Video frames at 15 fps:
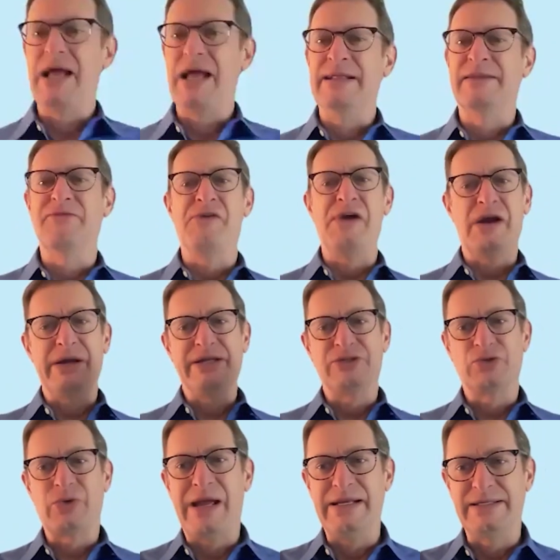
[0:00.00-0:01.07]
it's very
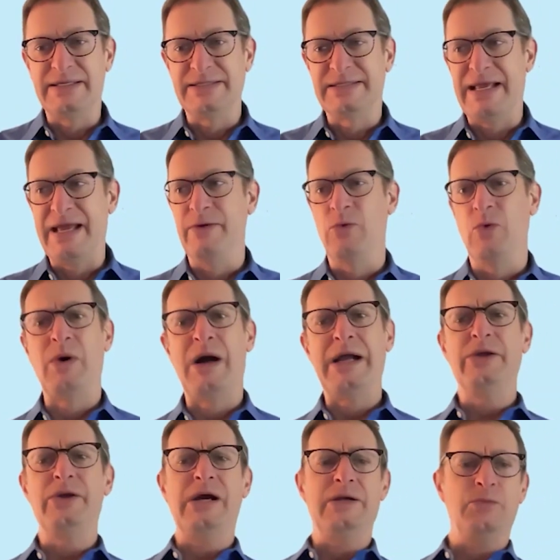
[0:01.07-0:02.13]
trite to say, well, why are you
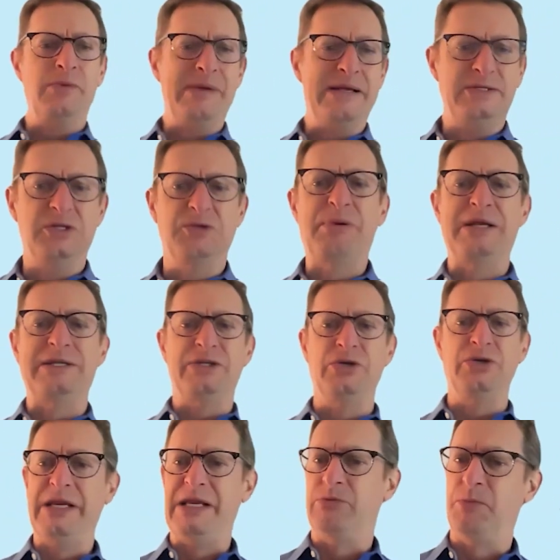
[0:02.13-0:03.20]
guys? What makes you special,
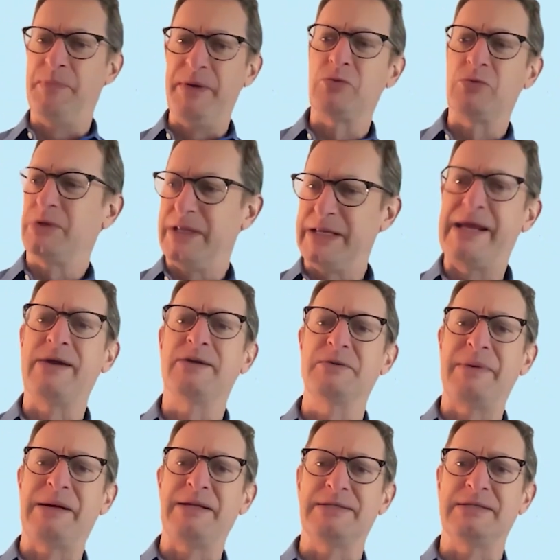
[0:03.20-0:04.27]
unique? Well, Bill really cares
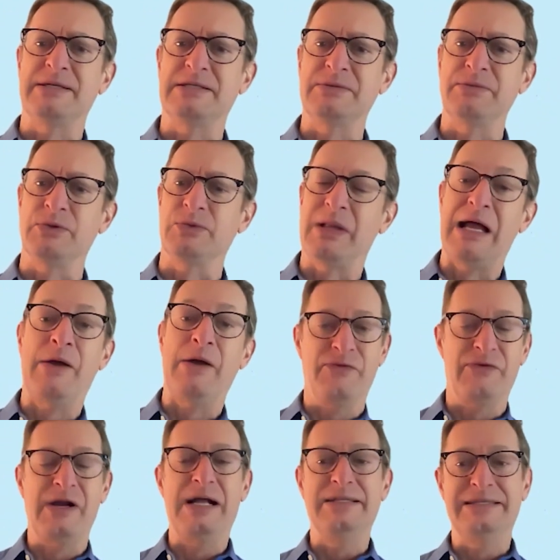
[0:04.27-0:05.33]
about his customers. Well, I, for
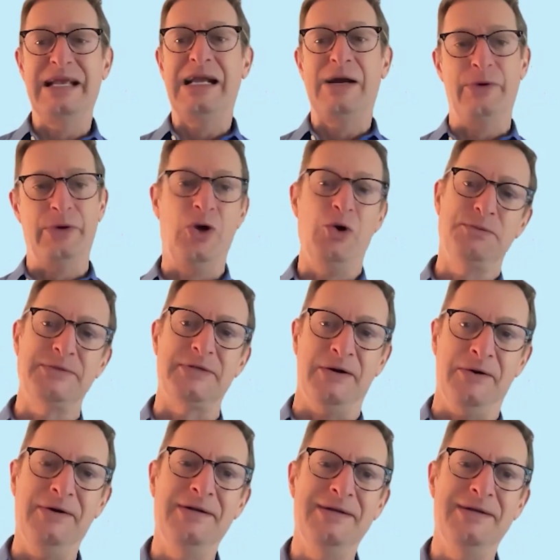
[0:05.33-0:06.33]
God's sake, I would hope so.